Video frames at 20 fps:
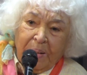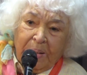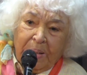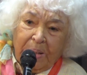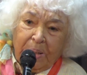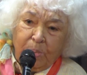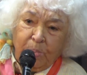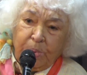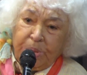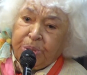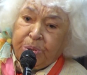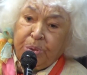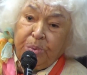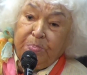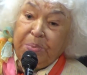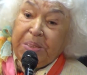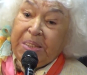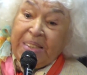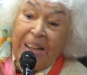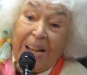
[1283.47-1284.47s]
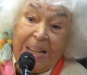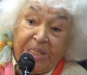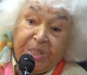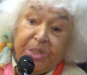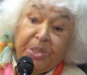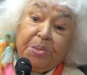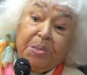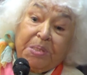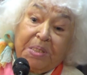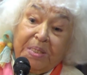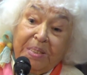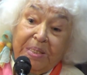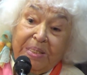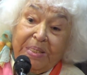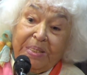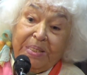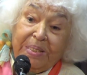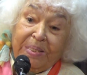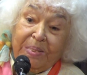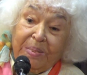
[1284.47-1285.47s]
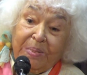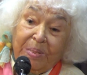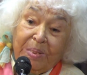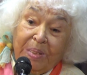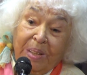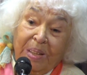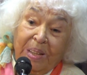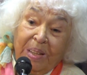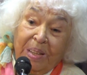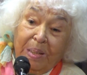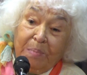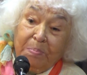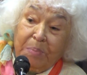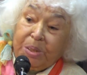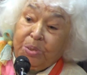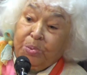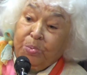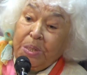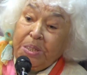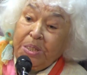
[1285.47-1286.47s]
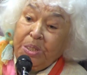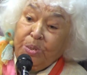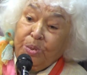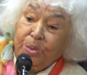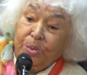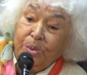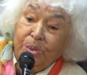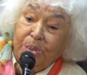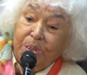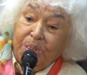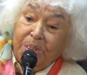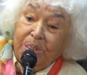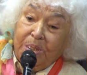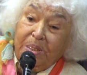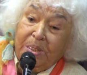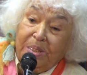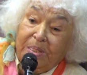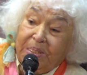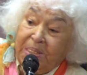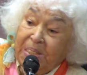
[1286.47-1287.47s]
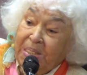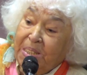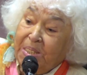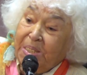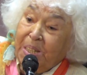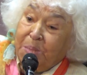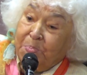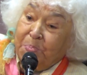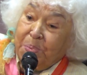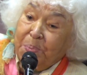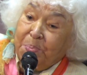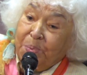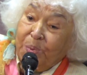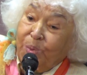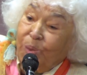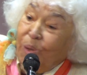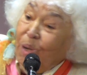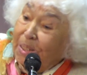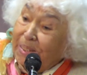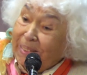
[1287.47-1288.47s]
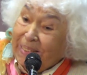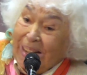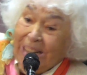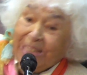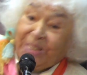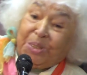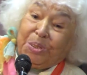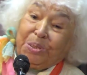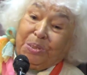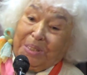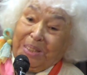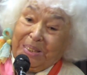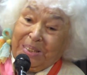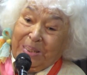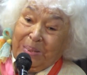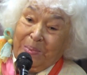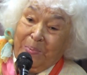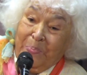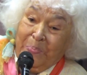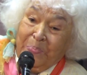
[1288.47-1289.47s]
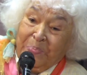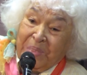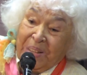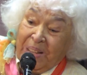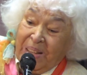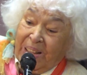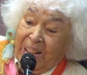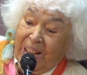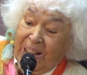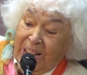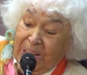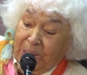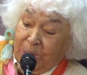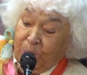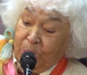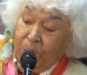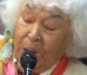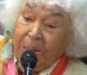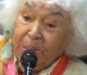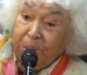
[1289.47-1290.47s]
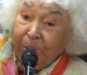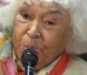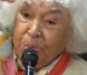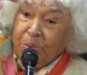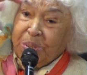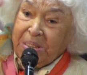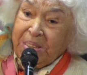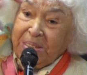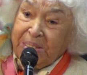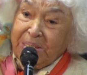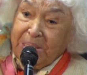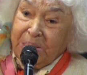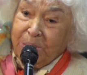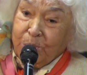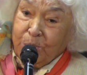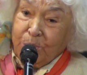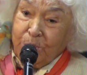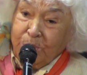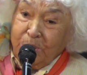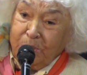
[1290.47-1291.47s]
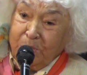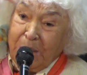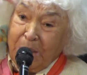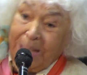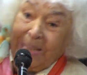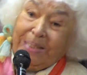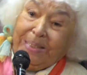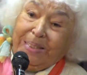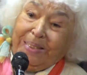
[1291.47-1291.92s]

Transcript: We should be natural. But when you think that people who are natural and who are using their own mind